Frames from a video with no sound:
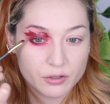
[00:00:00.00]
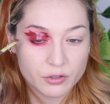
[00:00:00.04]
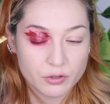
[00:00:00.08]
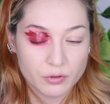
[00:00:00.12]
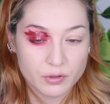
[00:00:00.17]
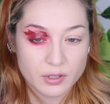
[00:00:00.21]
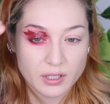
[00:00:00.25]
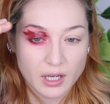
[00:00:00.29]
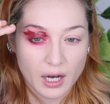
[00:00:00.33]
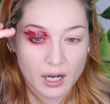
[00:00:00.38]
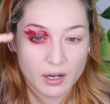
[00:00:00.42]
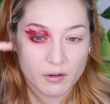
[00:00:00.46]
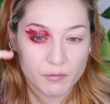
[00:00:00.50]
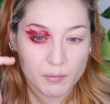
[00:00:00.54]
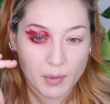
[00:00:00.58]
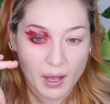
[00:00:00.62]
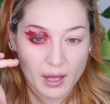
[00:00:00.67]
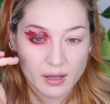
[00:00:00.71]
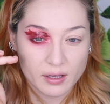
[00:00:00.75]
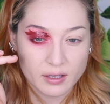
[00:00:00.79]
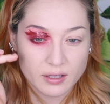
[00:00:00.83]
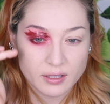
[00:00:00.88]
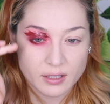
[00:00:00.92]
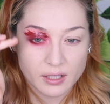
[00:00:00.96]
So it's kind of
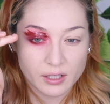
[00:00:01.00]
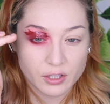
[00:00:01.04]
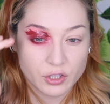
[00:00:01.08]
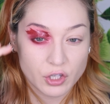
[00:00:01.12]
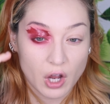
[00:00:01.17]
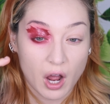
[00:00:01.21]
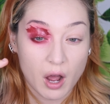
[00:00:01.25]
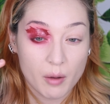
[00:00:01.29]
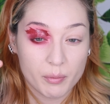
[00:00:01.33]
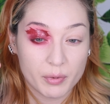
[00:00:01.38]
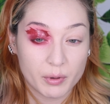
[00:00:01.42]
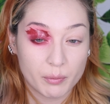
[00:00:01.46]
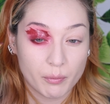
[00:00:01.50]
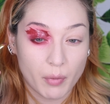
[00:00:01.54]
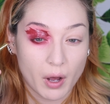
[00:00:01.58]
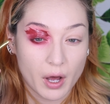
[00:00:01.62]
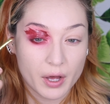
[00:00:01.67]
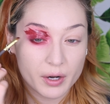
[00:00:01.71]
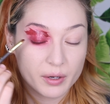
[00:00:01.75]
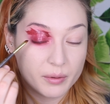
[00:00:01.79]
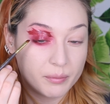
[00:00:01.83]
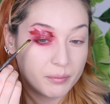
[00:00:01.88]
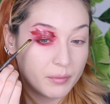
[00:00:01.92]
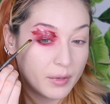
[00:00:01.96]
balancing top and
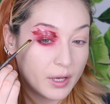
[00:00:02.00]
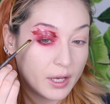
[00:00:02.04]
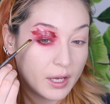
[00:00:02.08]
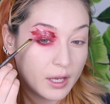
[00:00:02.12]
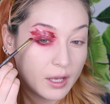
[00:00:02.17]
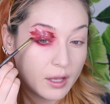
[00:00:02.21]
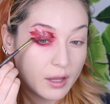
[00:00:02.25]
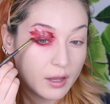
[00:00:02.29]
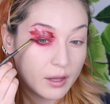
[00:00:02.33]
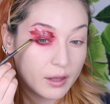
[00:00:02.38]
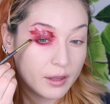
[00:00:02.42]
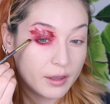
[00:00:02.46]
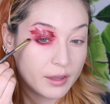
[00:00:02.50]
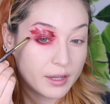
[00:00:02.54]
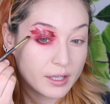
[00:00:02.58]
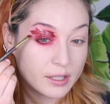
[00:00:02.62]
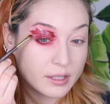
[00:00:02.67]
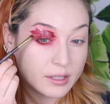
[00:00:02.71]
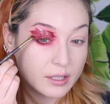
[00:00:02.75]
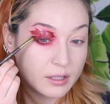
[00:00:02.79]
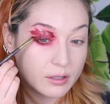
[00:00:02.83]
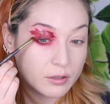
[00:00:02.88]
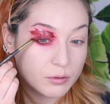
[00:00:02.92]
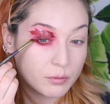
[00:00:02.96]
bottom.
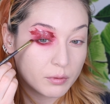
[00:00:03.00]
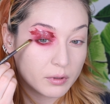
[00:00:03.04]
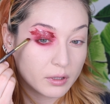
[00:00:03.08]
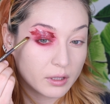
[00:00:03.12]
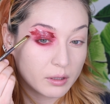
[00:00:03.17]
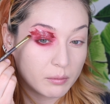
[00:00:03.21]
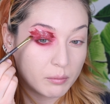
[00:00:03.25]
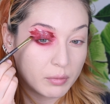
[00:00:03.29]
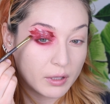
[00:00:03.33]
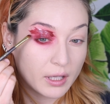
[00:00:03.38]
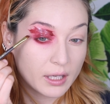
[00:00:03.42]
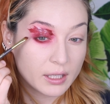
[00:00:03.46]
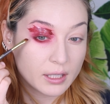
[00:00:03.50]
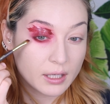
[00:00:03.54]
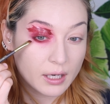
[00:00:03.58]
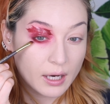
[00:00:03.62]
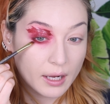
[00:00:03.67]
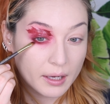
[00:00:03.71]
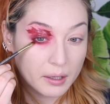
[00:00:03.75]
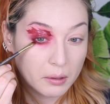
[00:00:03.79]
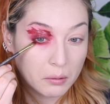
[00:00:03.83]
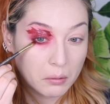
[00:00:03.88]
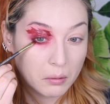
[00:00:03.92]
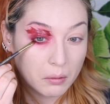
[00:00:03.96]
This is really blended
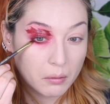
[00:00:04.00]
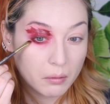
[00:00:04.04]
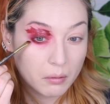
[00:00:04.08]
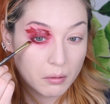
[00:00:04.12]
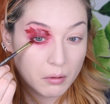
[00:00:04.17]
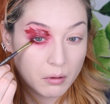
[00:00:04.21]
out.